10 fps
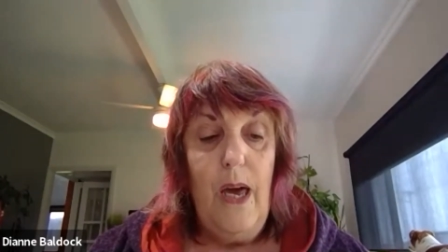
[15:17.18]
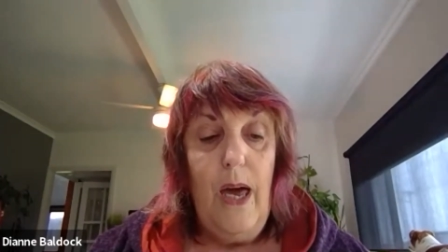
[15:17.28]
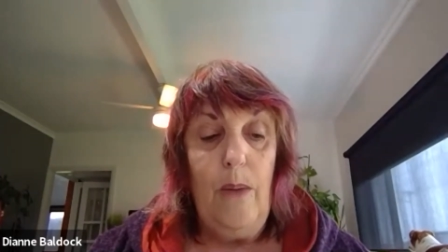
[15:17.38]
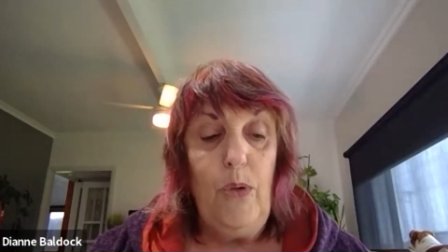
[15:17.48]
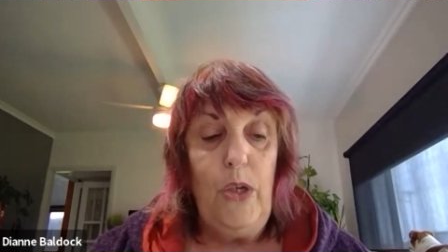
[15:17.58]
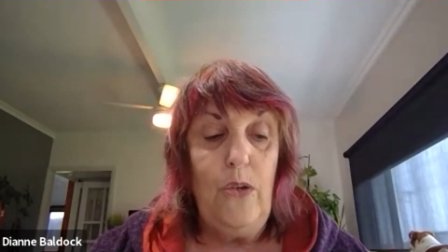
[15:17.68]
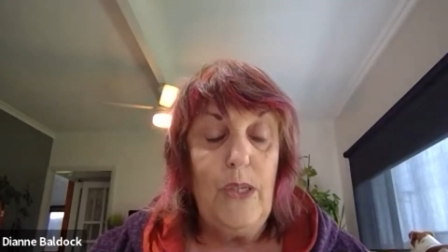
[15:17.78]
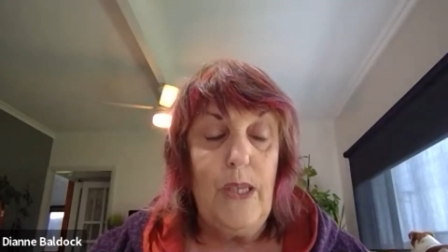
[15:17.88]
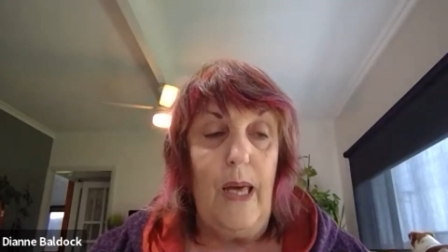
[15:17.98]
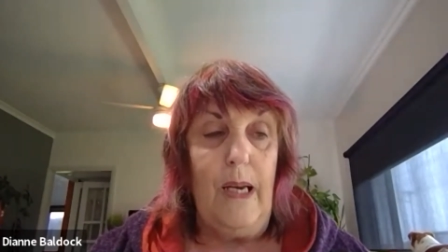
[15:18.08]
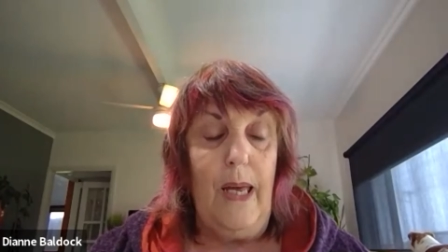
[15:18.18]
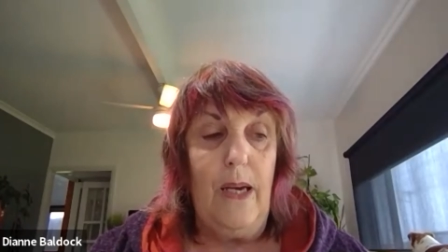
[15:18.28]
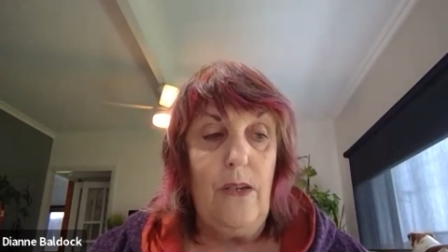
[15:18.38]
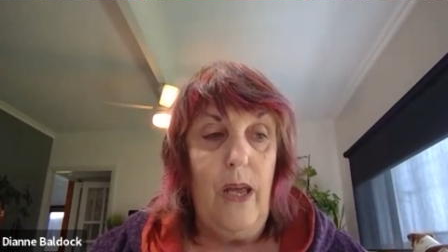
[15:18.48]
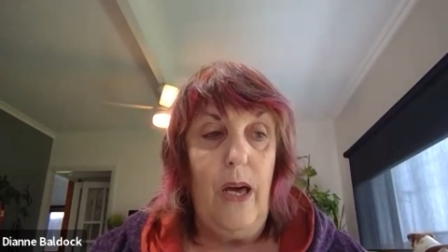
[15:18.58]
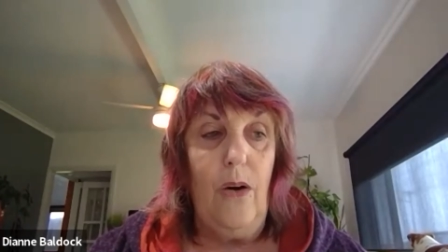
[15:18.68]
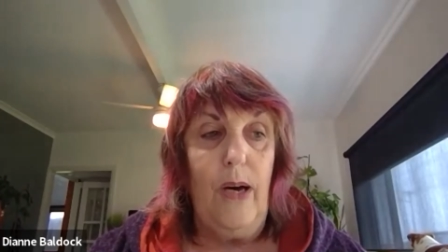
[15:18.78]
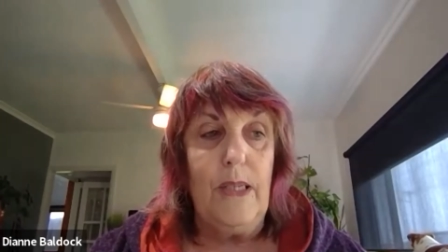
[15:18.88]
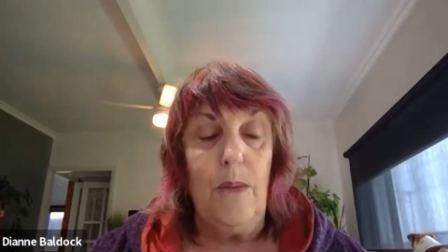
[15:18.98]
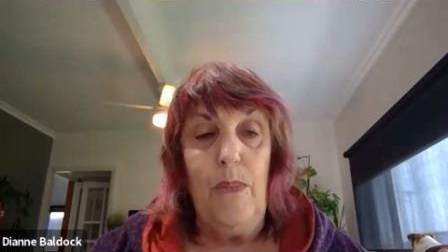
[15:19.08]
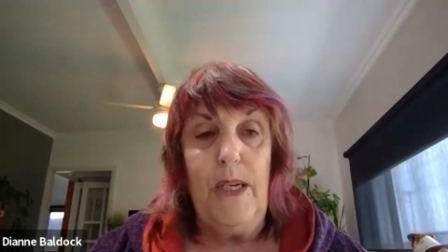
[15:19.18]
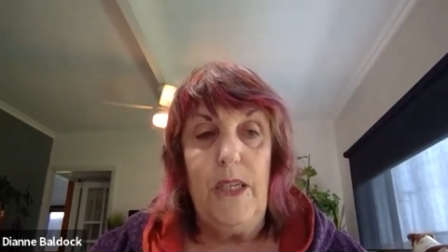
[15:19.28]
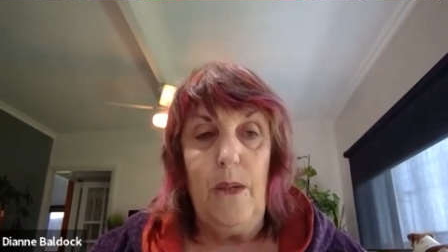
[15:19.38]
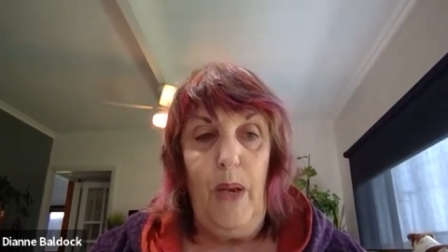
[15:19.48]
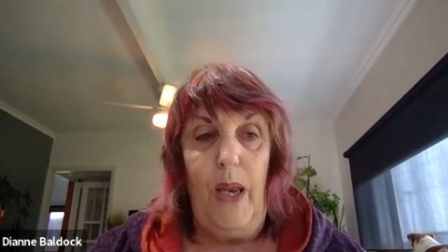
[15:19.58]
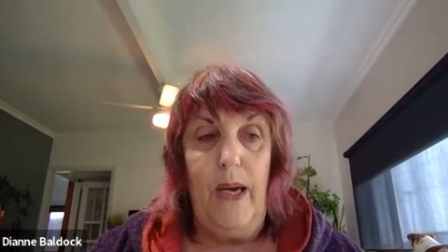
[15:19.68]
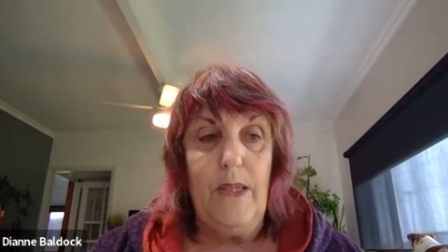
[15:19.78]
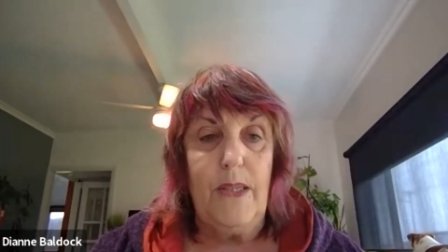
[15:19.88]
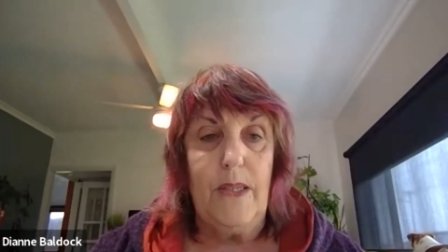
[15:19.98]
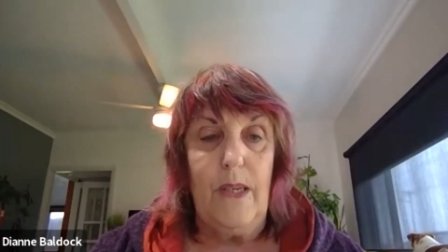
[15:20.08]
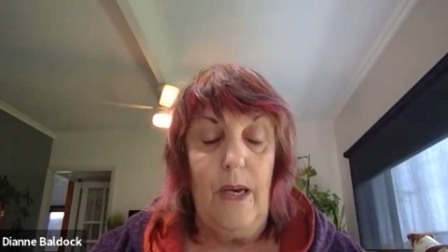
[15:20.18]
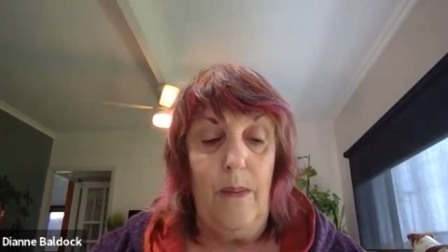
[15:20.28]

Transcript: and we use that land now as a meeting place.